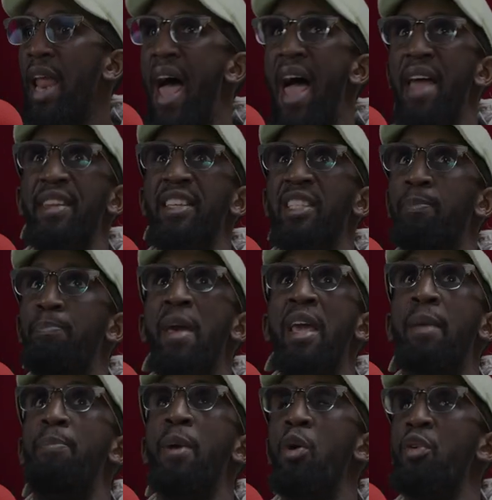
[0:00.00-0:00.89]
can, at this
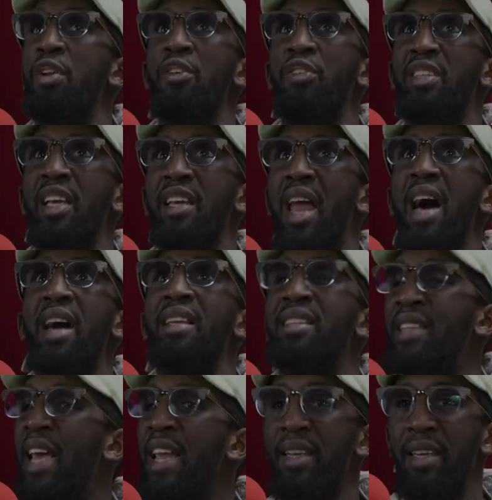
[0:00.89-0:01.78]
big building scene. I you
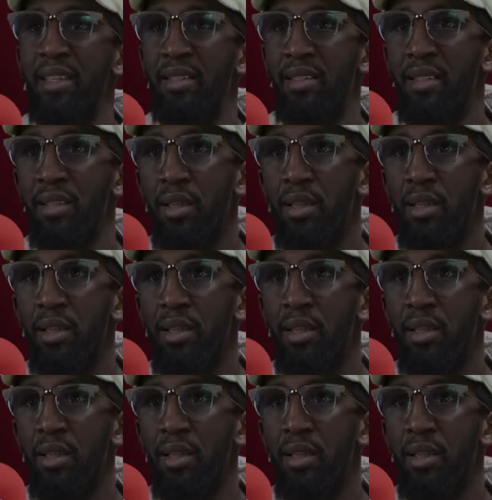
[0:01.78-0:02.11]
have to remember,